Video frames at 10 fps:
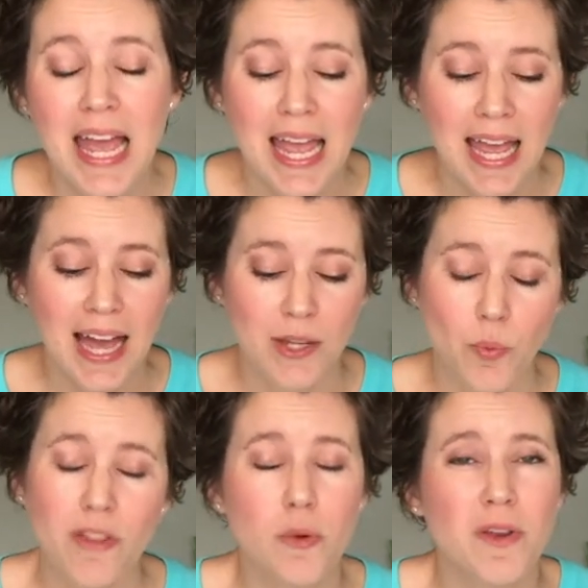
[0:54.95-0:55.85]
And
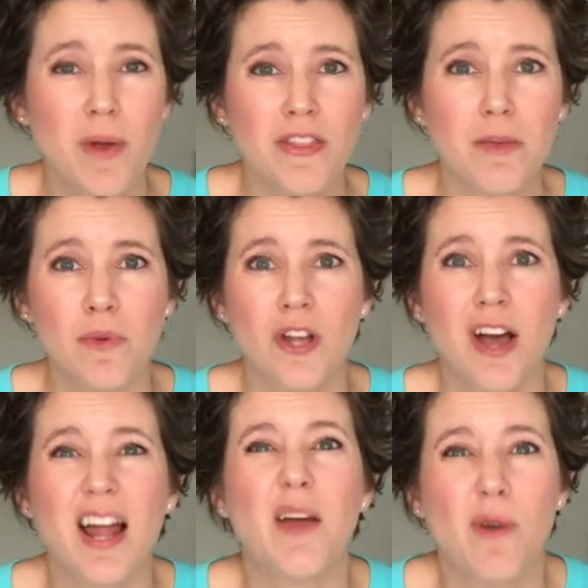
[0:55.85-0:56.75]
whether we write them or not,
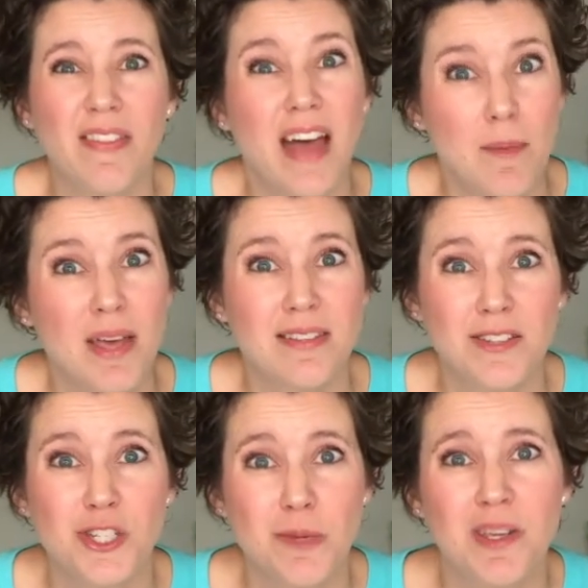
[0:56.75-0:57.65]
I want that
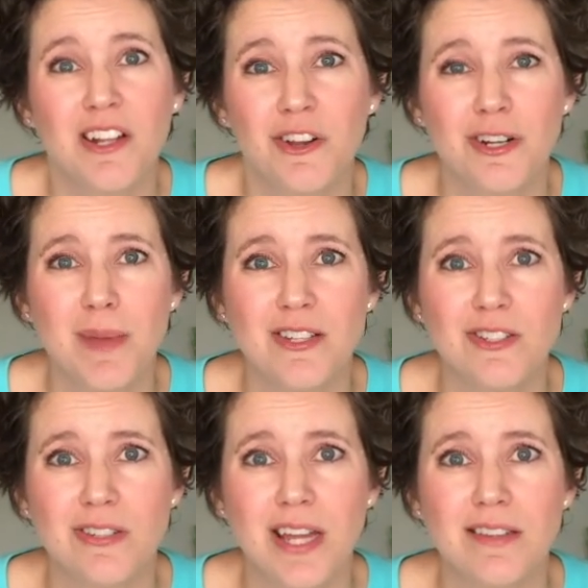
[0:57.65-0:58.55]
message to be clear to my
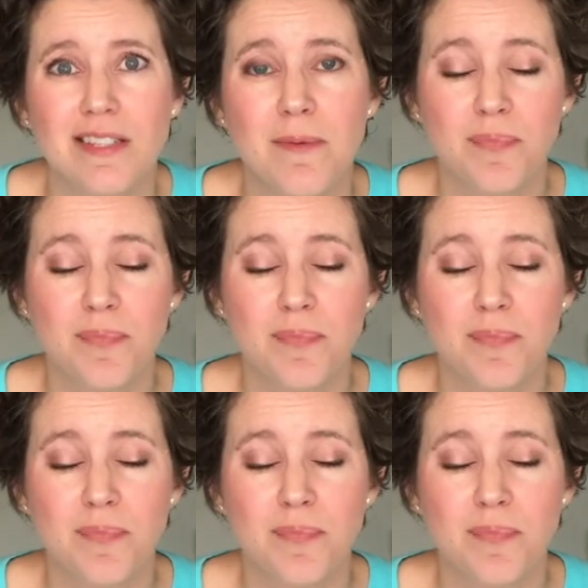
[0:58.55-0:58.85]
students.